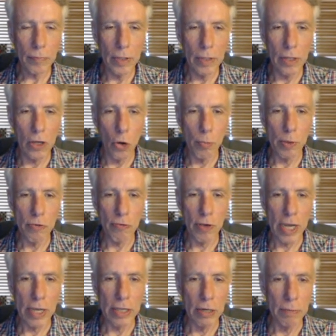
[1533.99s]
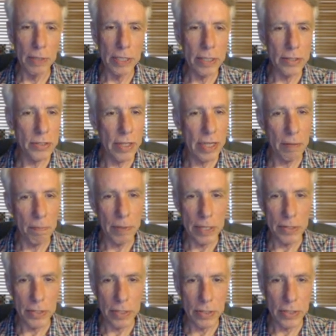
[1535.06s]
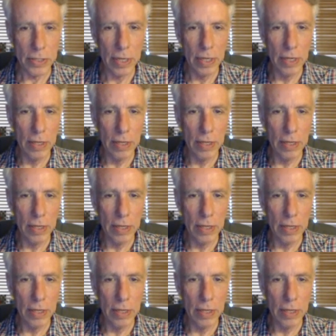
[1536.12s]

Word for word: the open file here, but there's a lot of pieces.